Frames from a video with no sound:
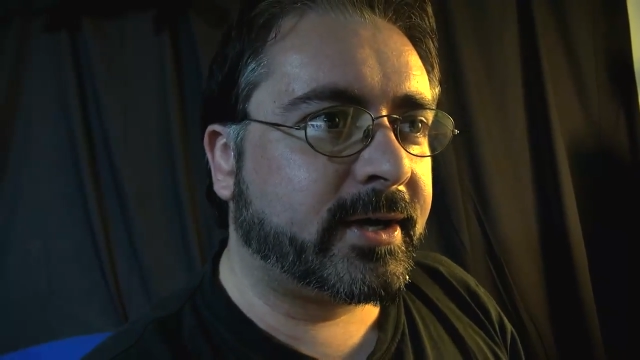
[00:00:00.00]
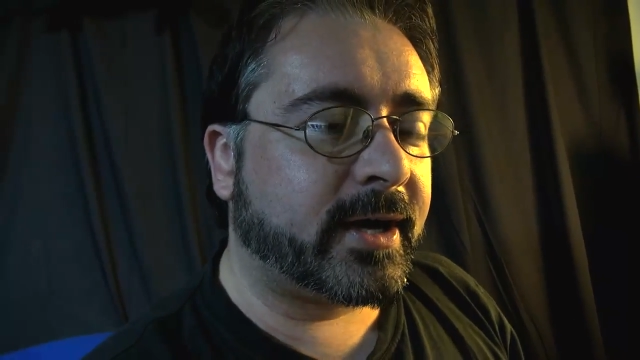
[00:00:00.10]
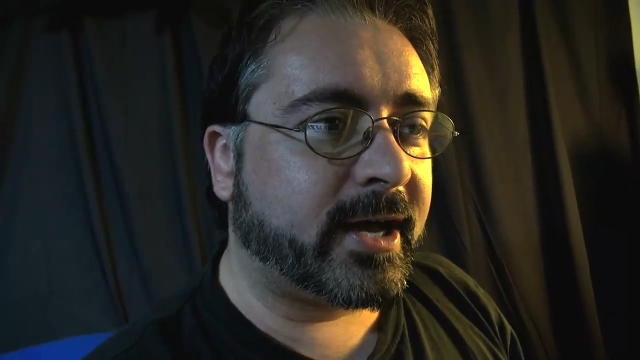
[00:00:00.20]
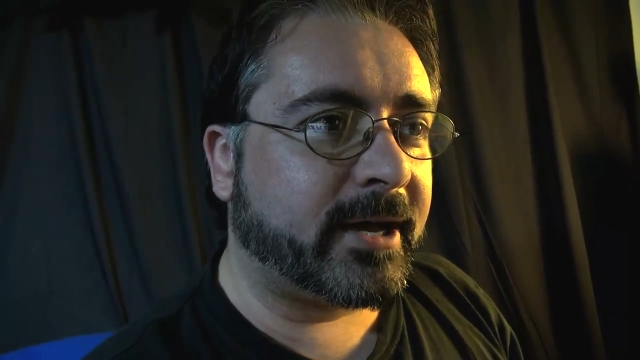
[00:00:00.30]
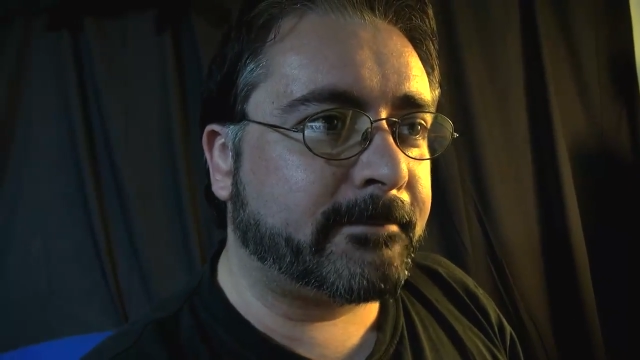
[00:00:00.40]

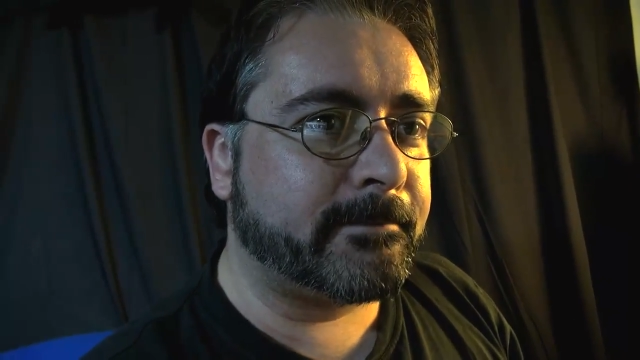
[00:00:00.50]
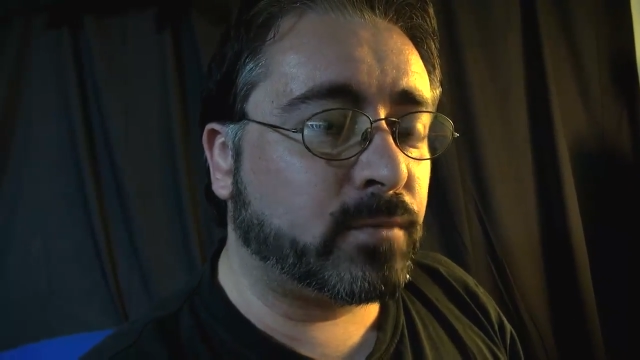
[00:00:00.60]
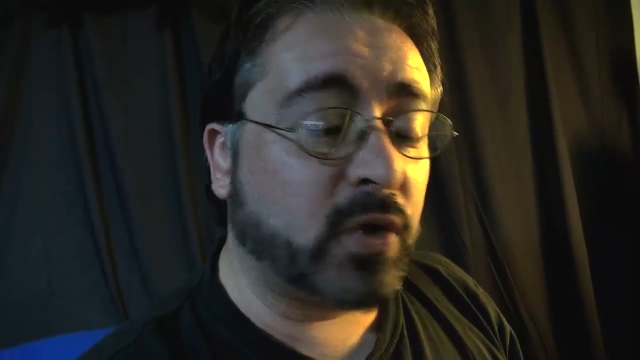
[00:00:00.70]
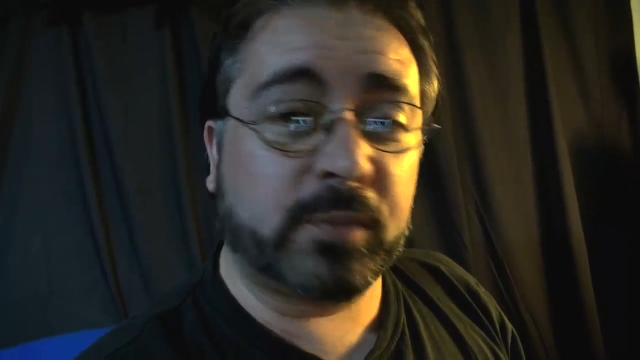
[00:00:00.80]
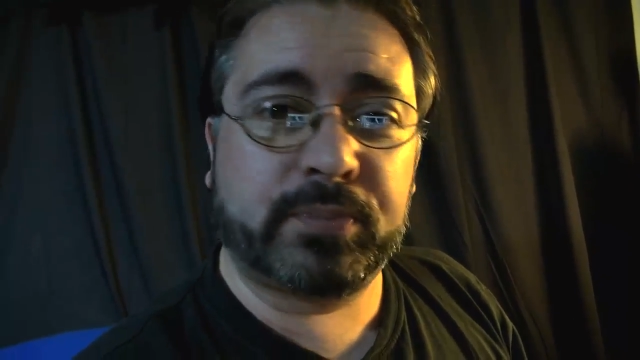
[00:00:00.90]
um,
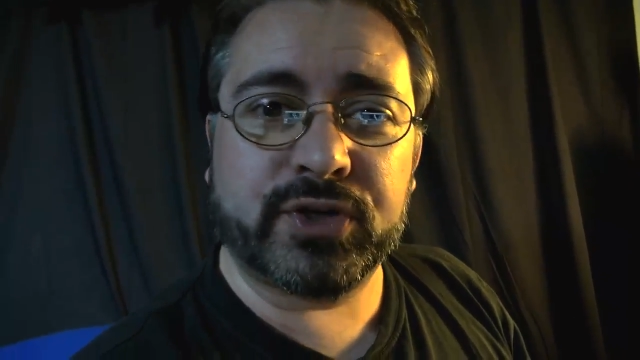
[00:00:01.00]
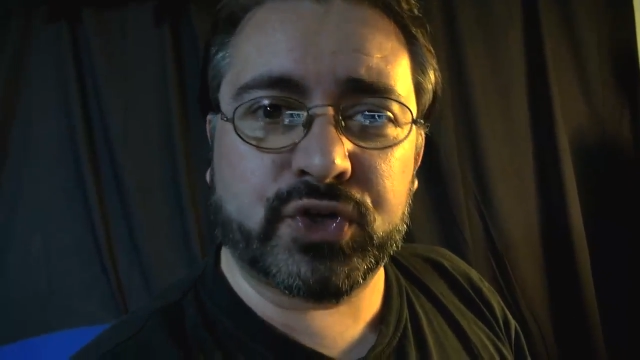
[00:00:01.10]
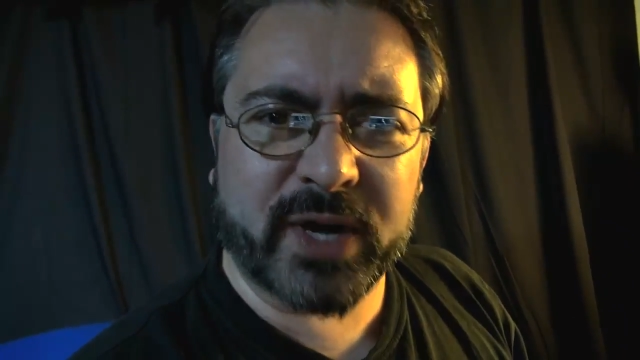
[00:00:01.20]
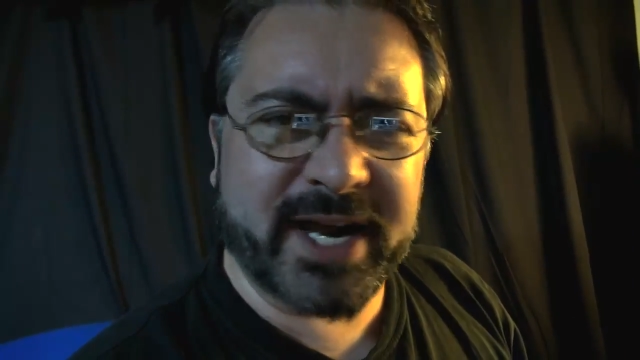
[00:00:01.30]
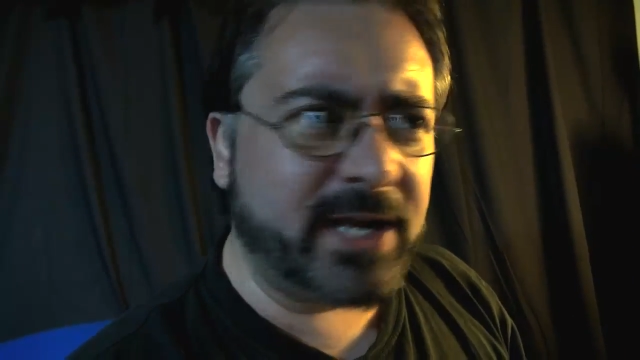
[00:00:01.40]
well
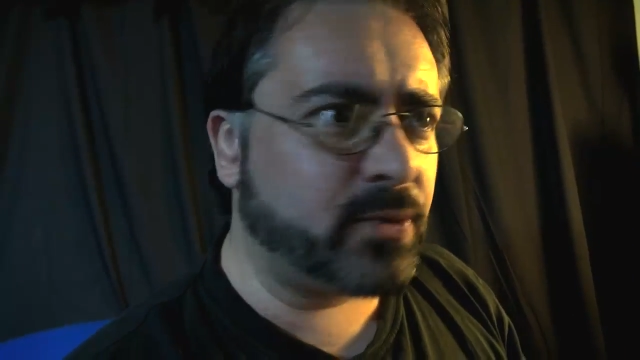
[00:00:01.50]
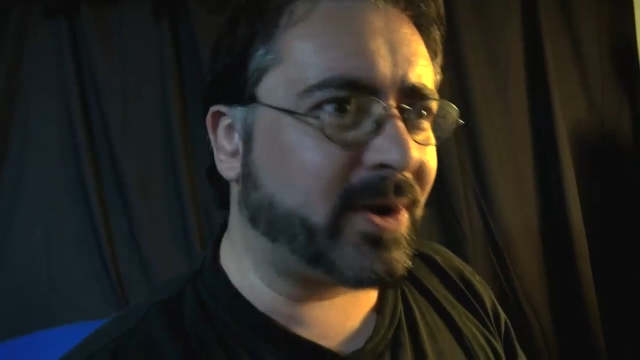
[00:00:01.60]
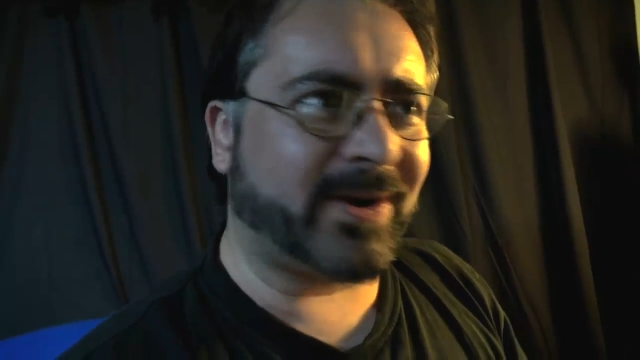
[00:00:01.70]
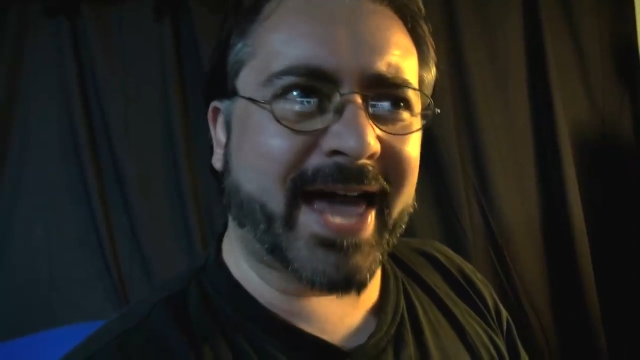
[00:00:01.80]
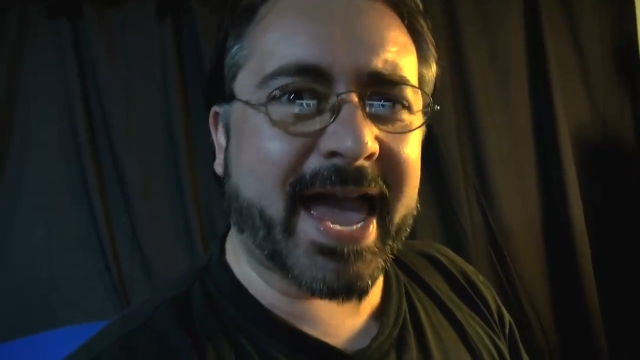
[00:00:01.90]
portrayed,
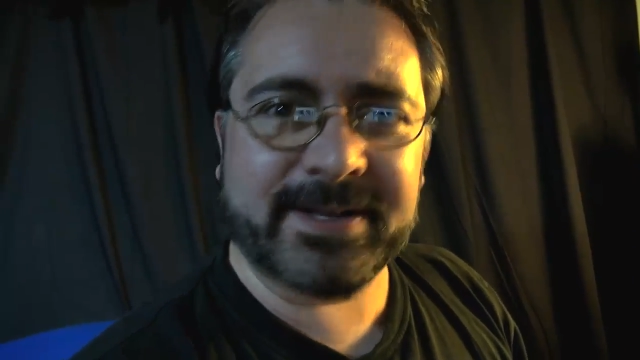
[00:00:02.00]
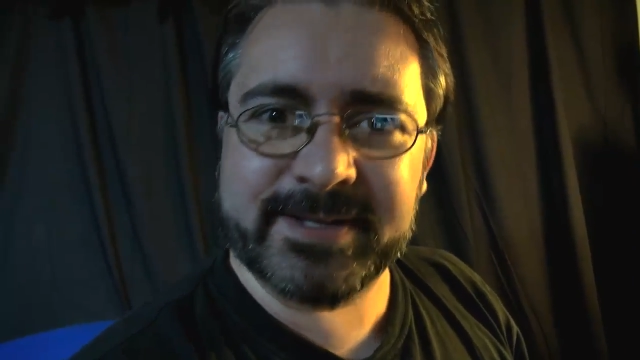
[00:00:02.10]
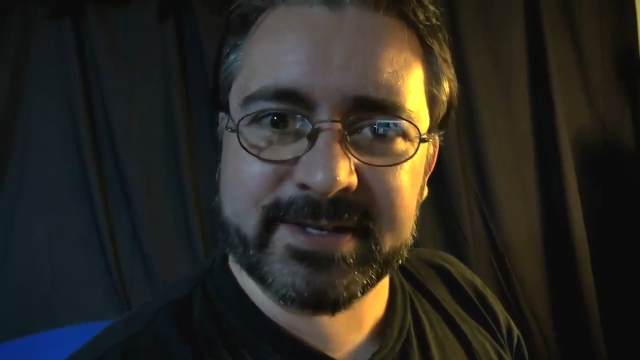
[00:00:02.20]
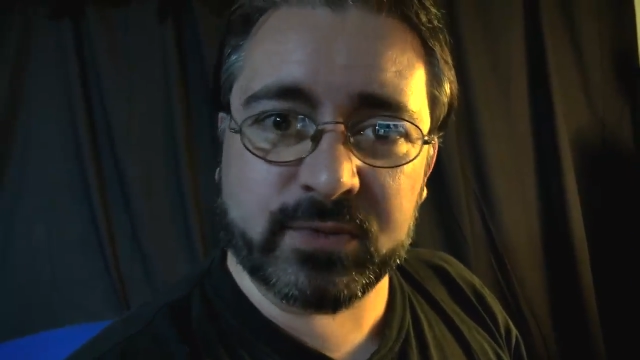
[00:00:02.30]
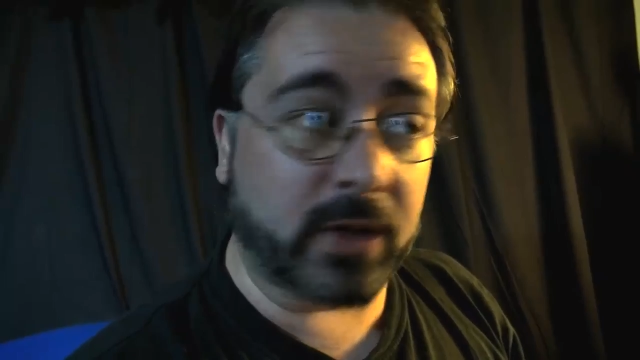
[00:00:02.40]
well
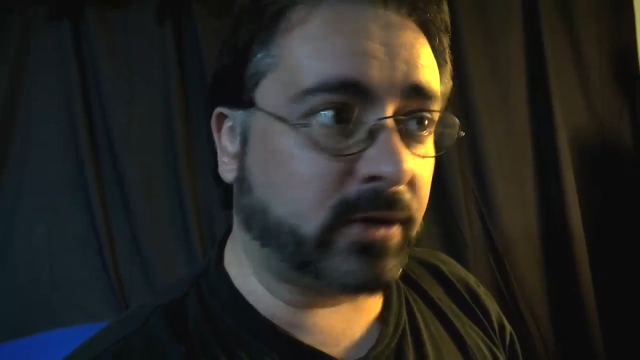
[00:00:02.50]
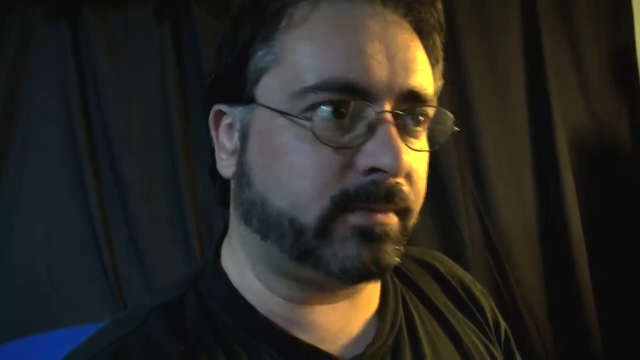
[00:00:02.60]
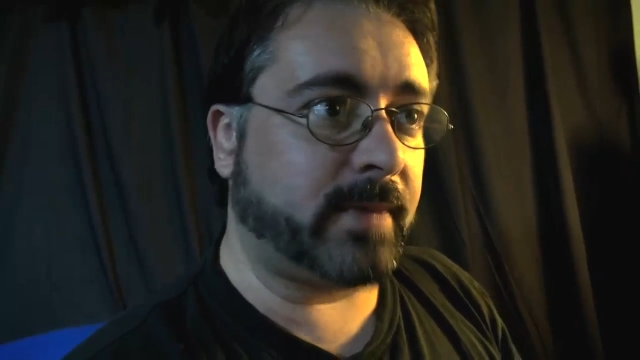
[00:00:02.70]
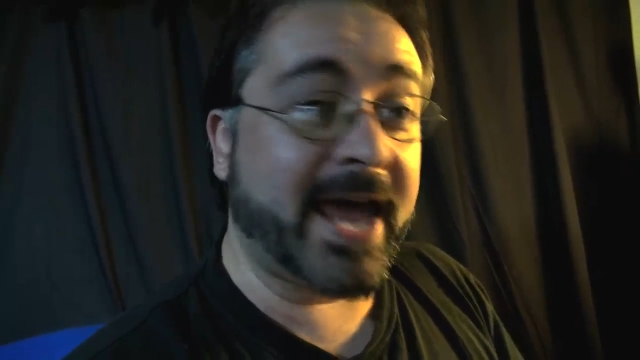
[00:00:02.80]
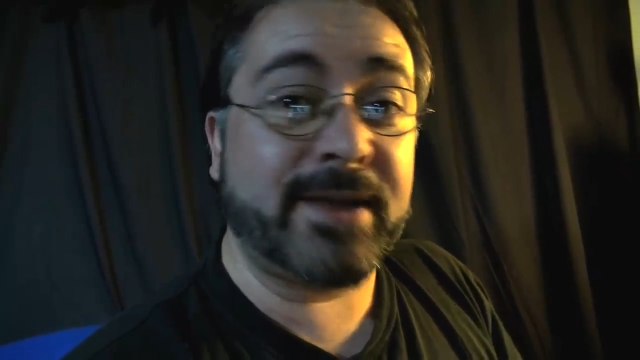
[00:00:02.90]
acted, well
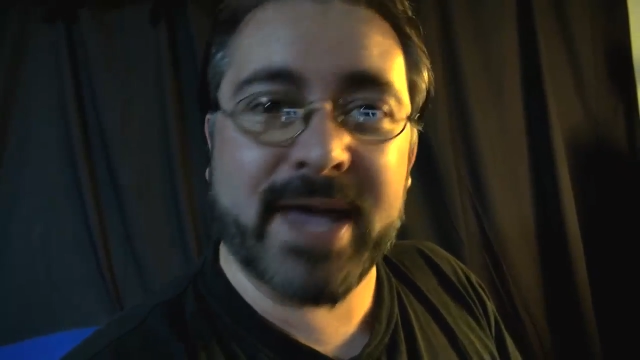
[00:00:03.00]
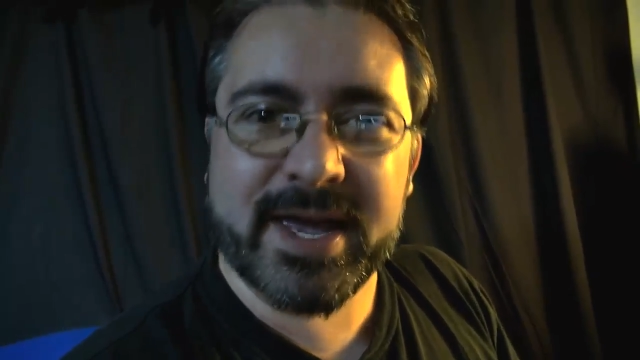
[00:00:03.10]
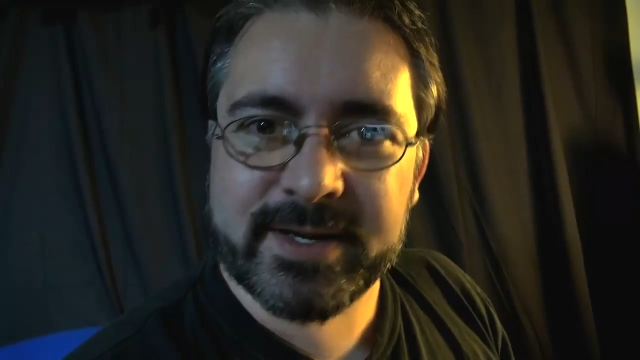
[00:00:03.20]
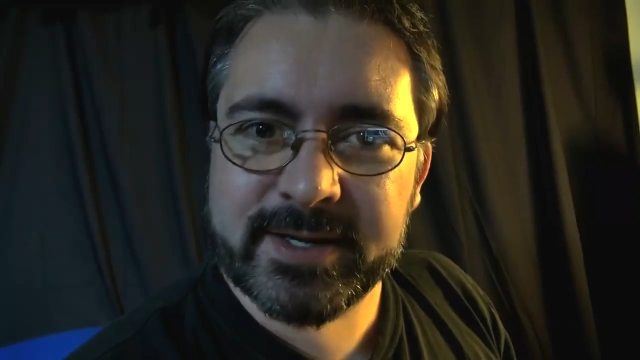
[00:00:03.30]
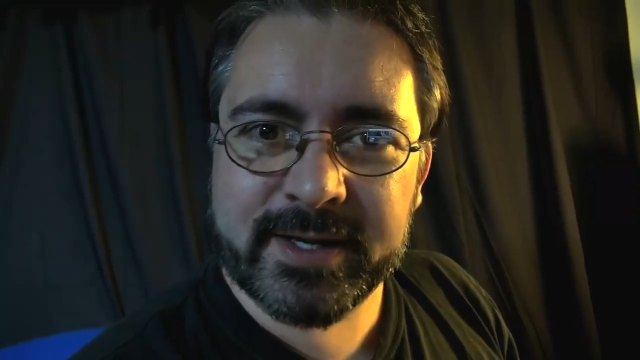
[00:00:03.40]

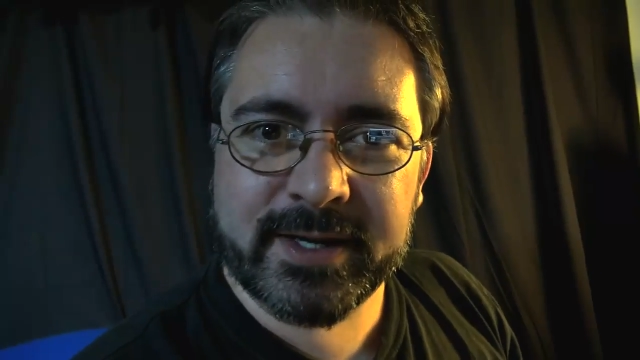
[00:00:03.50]
animated.